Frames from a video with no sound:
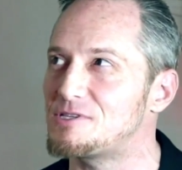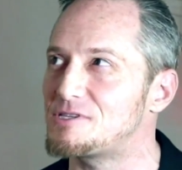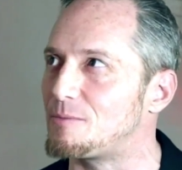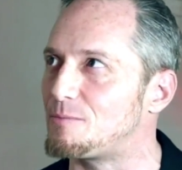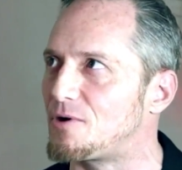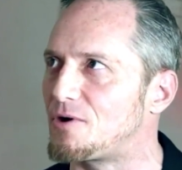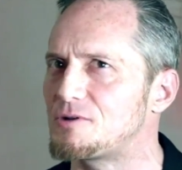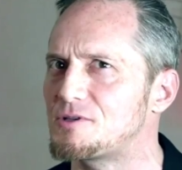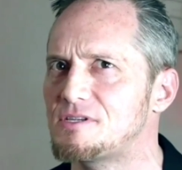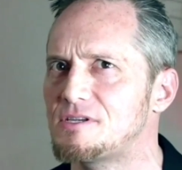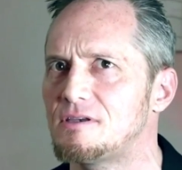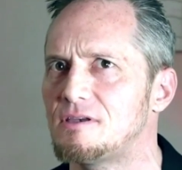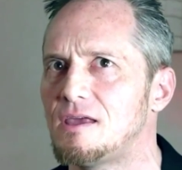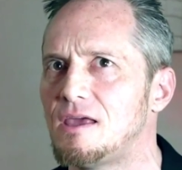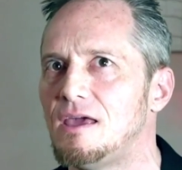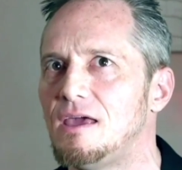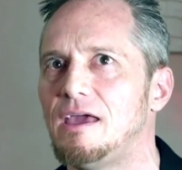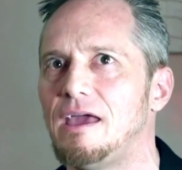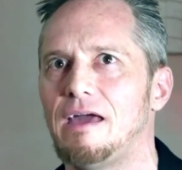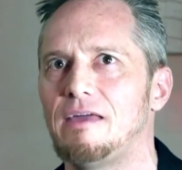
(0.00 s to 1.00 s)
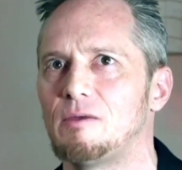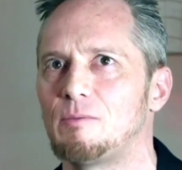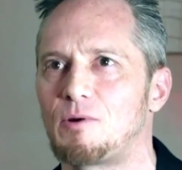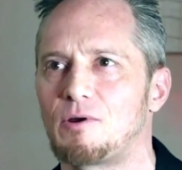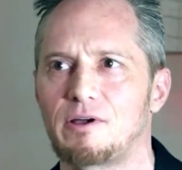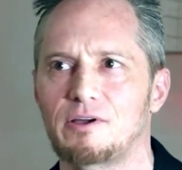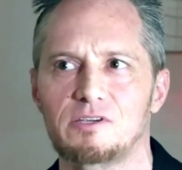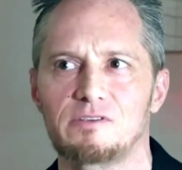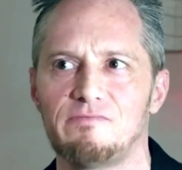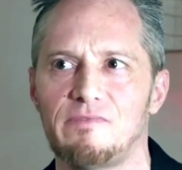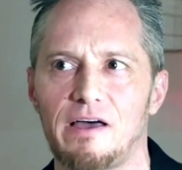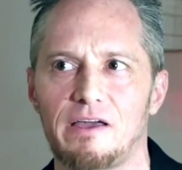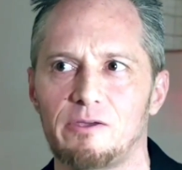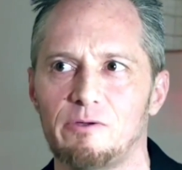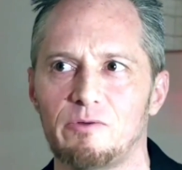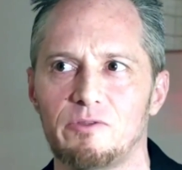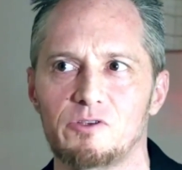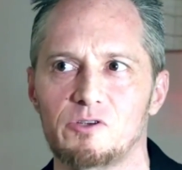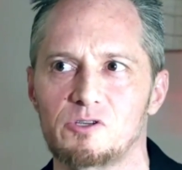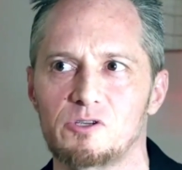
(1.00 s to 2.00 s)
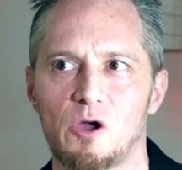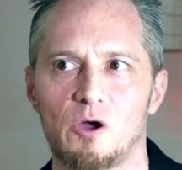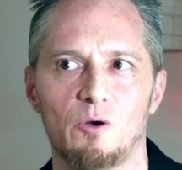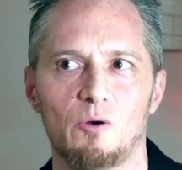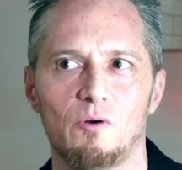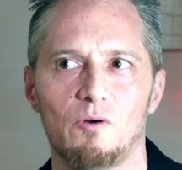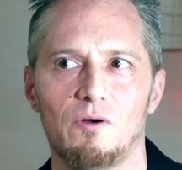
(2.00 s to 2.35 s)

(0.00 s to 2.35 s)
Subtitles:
as a person and the production value of the show.